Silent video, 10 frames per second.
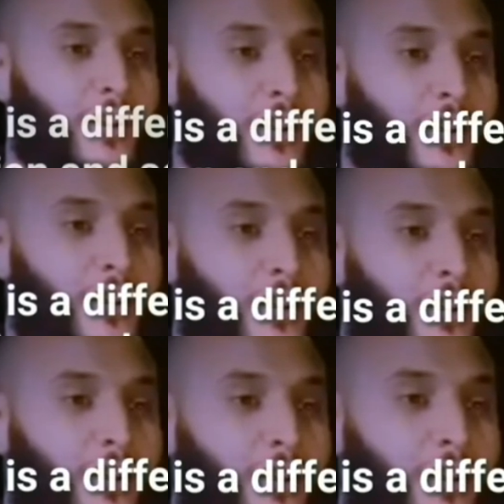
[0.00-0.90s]

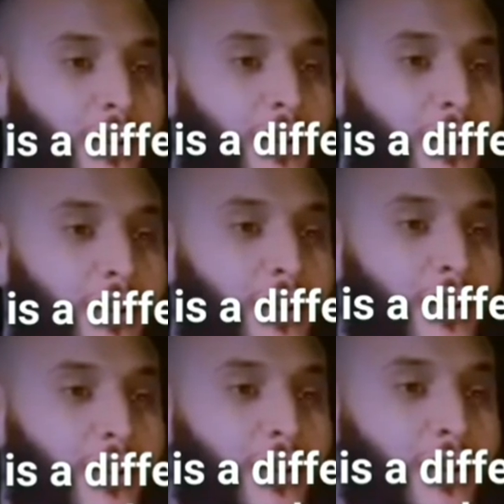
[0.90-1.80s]

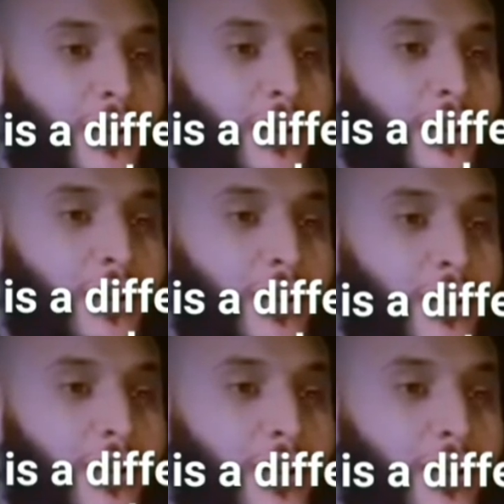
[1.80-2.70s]

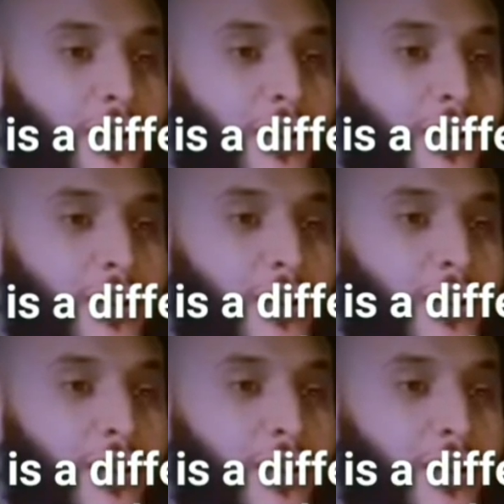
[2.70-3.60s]

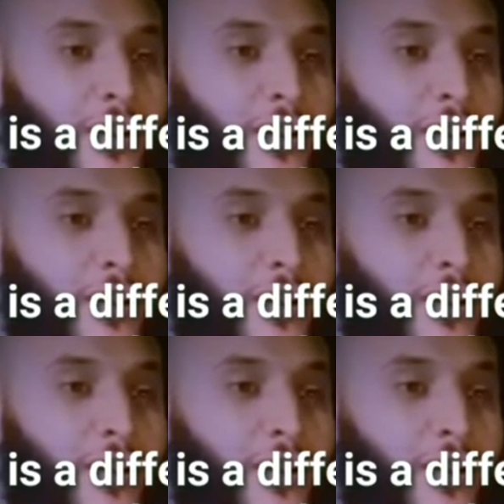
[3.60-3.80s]
No one is speaking in this clip.